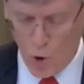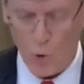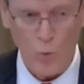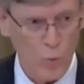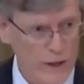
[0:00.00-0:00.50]

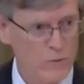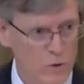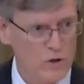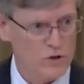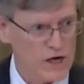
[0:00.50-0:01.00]
"we
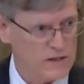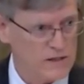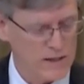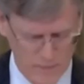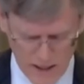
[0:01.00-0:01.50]
will chase
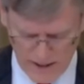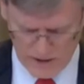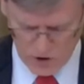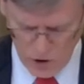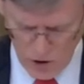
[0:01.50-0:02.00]
them like
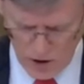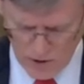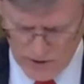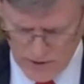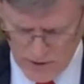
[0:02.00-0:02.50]

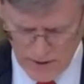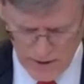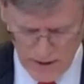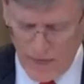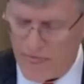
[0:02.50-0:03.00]
dogs,"
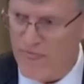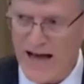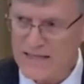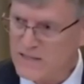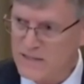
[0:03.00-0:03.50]

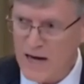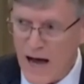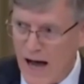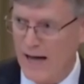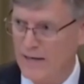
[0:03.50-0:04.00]
that's
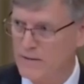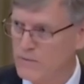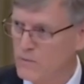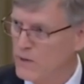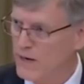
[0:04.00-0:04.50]
not
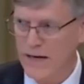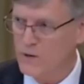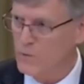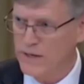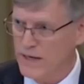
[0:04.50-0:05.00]
what
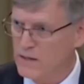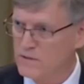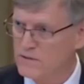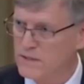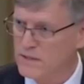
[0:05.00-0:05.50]
anyone
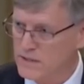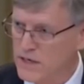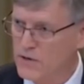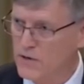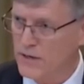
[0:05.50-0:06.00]
else is
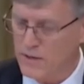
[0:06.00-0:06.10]
hearing.